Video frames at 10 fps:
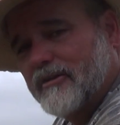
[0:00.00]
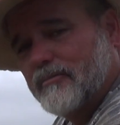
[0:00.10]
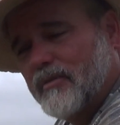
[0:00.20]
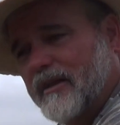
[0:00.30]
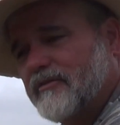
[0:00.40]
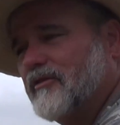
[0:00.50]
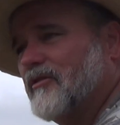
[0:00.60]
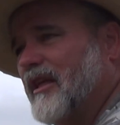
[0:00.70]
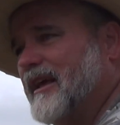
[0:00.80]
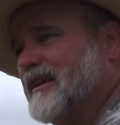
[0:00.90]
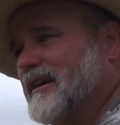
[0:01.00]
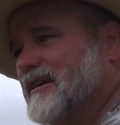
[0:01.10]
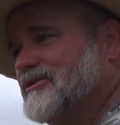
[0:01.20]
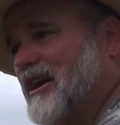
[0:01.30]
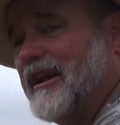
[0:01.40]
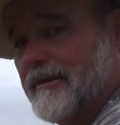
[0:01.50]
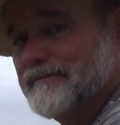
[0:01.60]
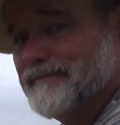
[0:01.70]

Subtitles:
at places like China.